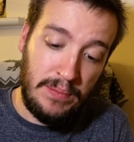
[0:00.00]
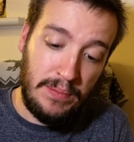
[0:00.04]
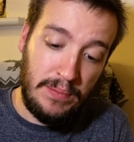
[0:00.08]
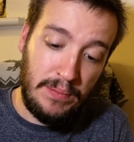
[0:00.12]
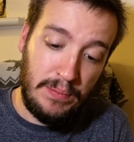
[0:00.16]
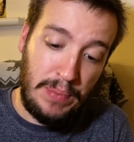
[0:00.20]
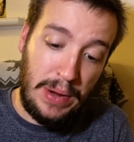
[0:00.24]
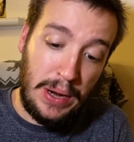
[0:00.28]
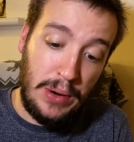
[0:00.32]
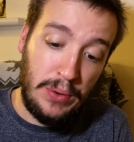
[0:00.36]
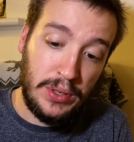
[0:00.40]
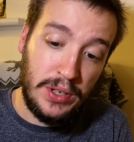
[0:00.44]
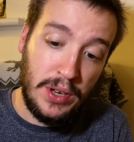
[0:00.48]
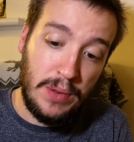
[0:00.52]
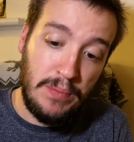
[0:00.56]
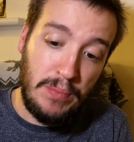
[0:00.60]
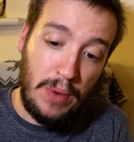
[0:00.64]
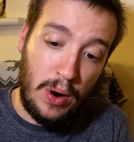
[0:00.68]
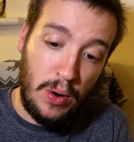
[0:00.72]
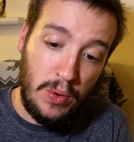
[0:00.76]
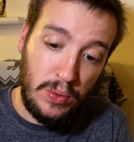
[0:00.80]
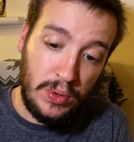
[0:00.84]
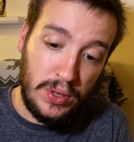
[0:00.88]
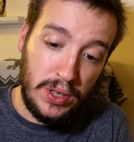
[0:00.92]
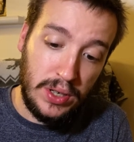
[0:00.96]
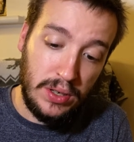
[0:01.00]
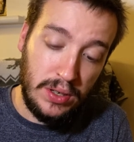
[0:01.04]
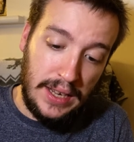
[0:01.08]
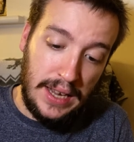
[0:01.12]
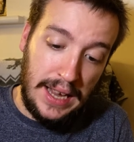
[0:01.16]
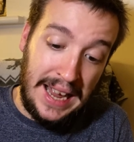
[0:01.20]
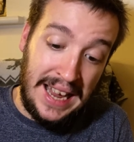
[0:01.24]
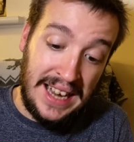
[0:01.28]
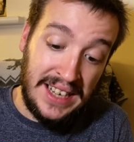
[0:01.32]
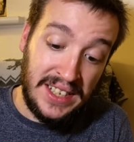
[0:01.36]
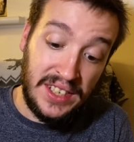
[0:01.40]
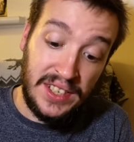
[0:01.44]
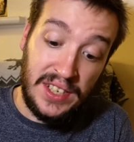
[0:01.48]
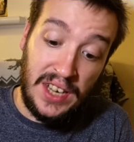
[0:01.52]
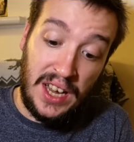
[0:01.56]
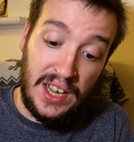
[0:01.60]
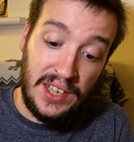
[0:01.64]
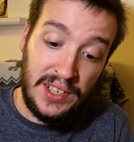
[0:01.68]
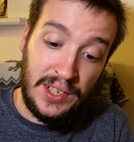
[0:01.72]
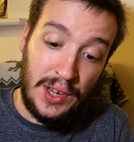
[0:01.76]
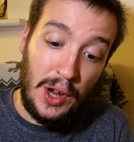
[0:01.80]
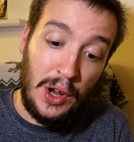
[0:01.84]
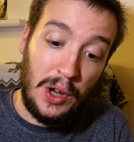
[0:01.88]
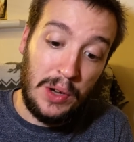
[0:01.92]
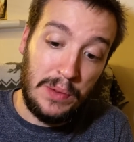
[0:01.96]
Pilsner malt and Saaz
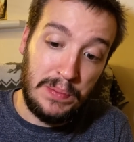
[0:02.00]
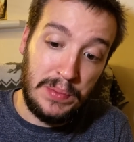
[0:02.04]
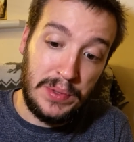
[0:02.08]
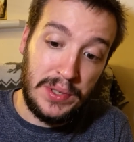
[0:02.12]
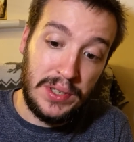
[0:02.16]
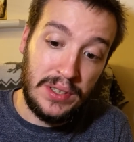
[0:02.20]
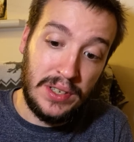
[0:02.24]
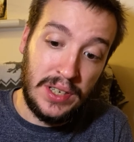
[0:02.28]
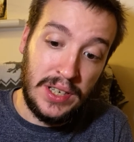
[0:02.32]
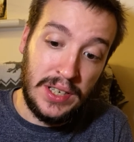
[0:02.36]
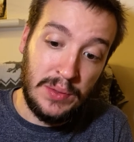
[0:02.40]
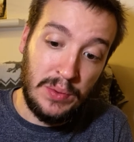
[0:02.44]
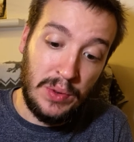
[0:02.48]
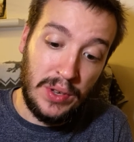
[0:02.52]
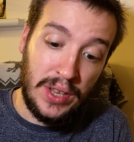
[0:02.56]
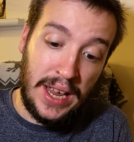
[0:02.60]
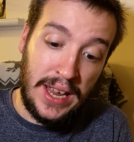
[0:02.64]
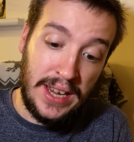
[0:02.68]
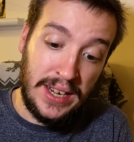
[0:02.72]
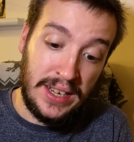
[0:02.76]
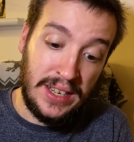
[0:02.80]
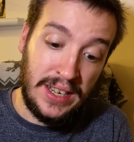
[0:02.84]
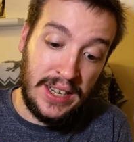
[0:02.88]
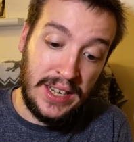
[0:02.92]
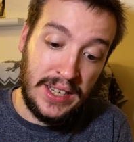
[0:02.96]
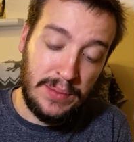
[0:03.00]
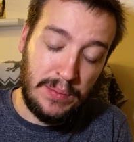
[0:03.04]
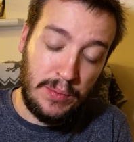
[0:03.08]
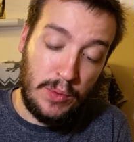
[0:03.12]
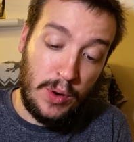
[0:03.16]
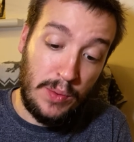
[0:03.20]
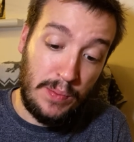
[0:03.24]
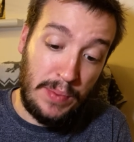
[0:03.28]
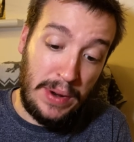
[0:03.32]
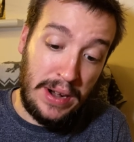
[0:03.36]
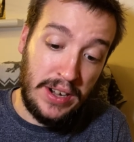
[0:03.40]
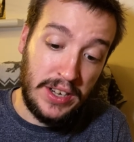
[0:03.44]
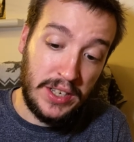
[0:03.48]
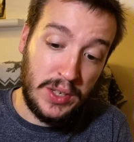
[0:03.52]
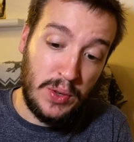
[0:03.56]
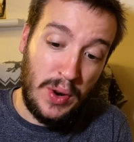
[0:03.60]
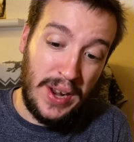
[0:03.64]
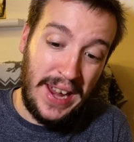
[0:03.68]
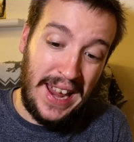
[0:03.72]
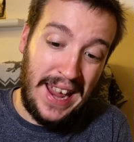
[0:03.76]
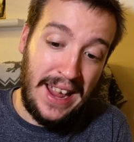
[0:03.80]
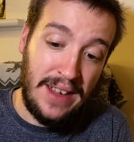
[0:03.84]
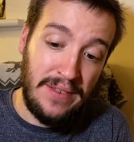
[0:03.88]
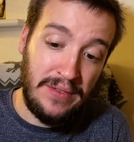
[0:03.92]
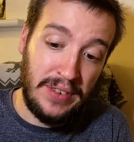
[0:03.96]
hops is what, and apparently it's quite
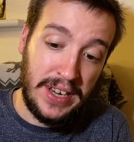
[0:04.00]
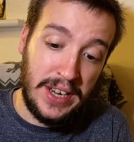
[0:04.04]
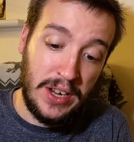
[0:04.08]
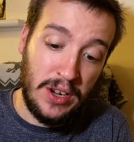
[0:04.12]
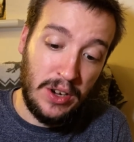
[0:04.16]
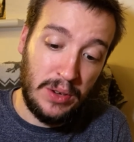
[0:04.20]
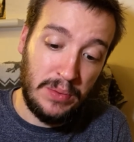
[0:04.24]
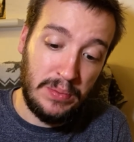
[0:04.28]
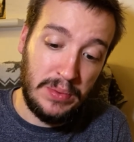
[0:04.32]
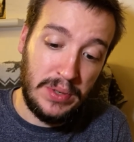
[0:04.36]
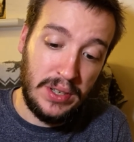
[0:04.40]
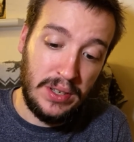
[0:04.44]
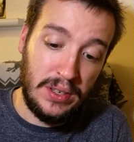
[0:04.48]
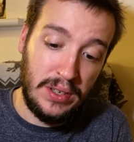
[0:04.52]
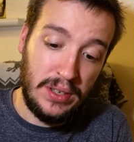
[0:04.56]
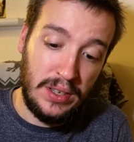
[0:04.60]
heavily hopped.